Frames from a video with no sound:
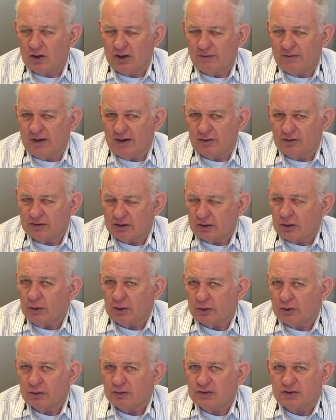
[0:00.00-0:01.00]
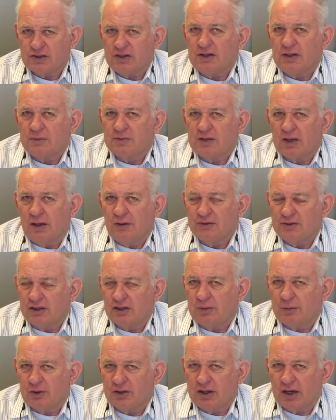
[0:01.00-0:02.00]
of veterans couldn't see themselves in the
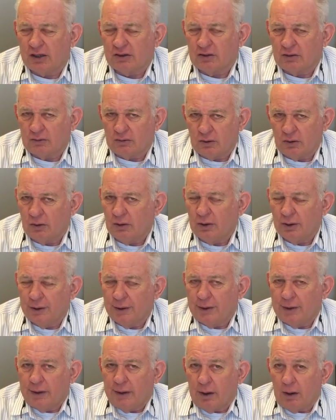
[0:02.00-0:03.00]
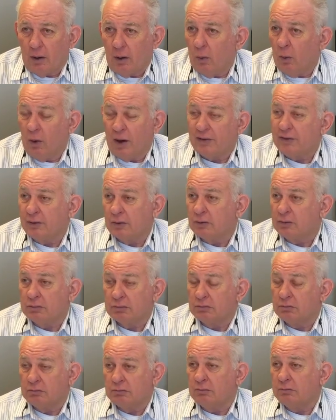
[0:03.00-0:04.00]
protector role, whether
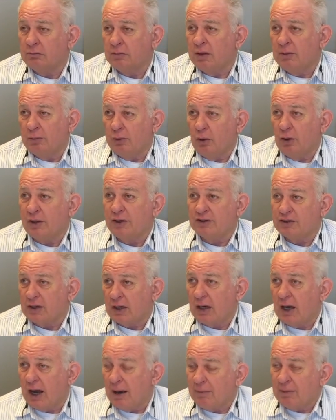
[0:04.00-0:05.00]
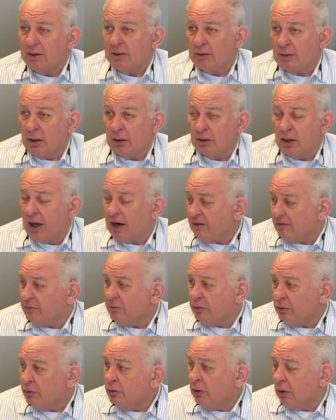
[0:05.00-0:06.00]
employed as a cop, and a lot of them
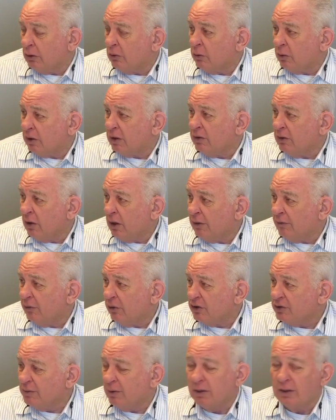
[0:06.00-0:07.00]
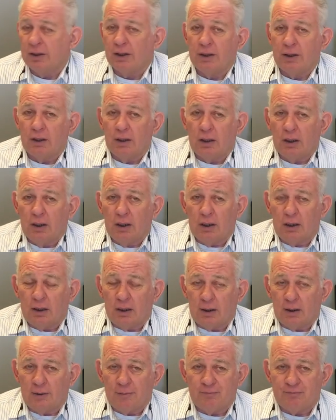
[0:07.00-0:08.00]
do go to work in law enforcement.
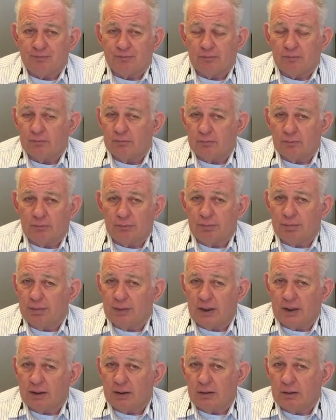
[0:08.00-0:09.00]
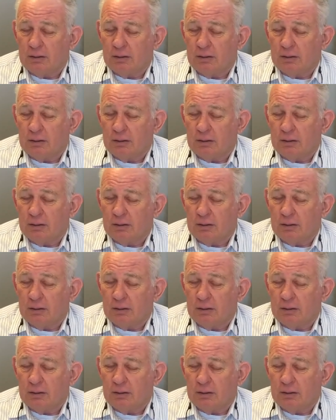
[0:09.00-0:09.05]
But